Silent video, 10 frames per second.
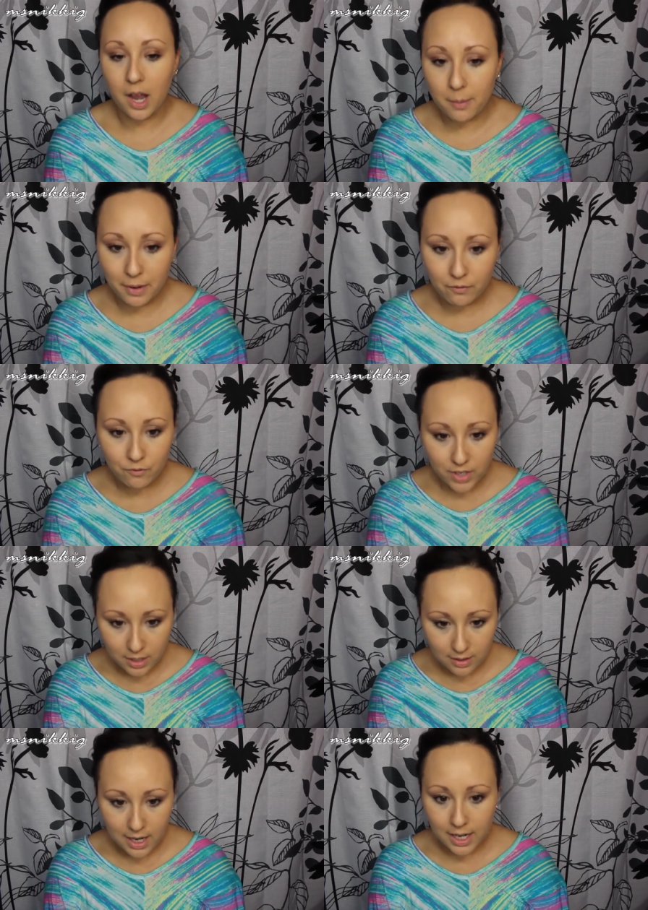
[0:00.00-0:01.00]
um, I
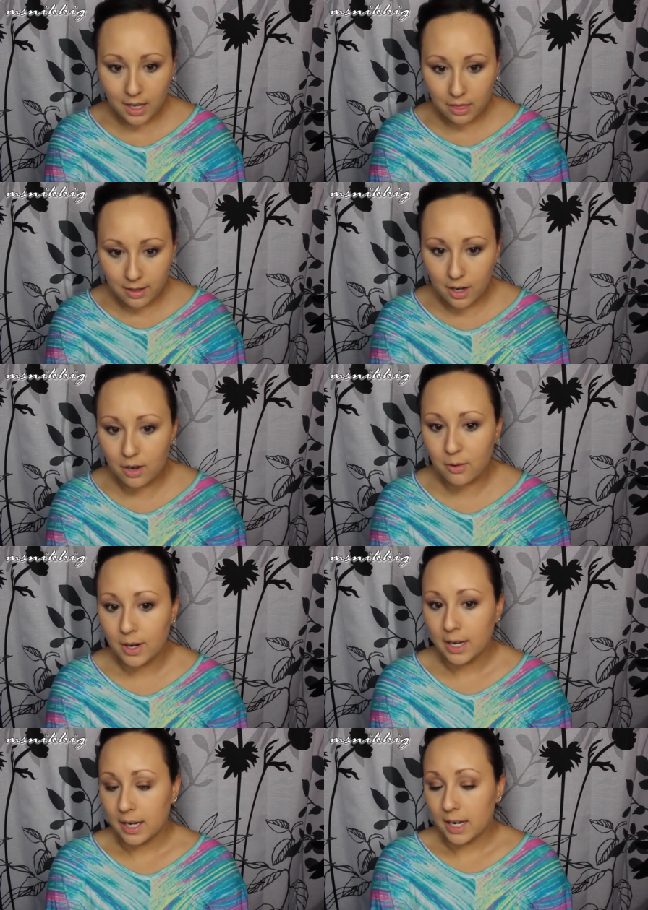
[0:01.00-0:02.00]
feel like though